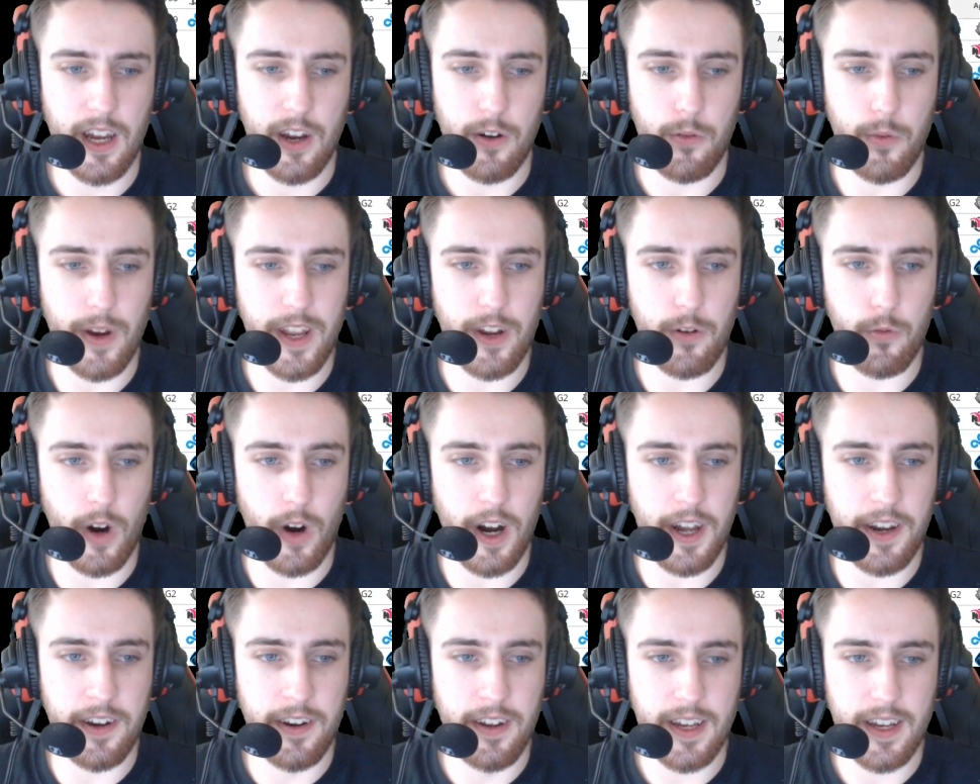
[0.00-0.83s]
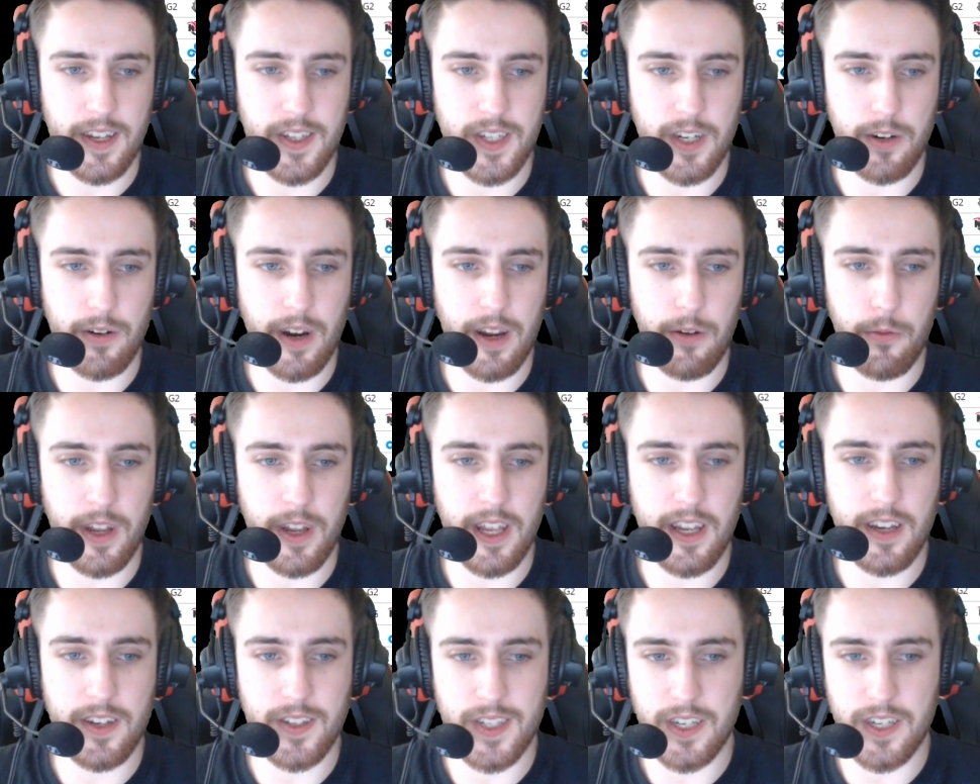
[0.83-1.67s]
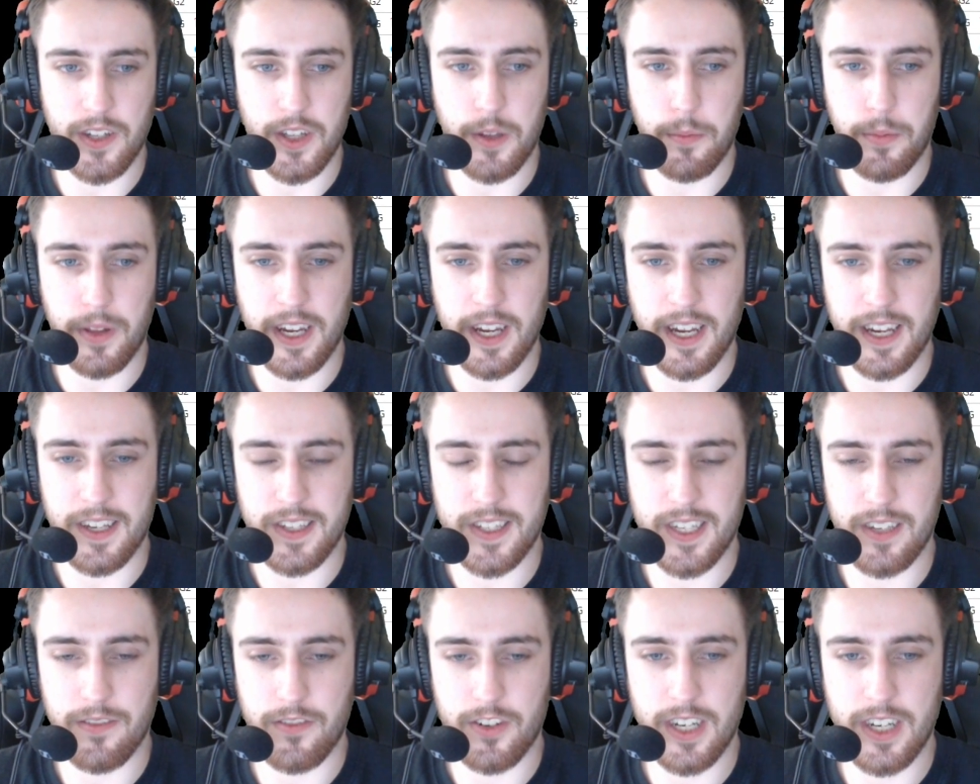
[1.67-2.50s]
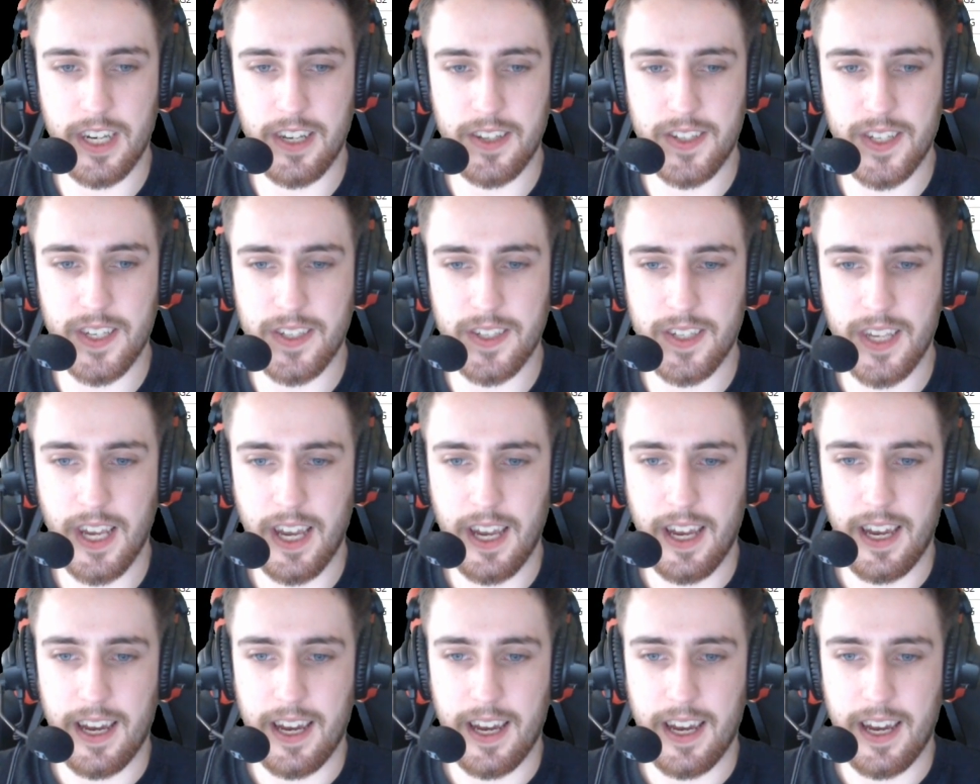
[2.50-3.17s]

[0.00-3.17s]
week 1 is a great week because they only play against Evil Geniuses.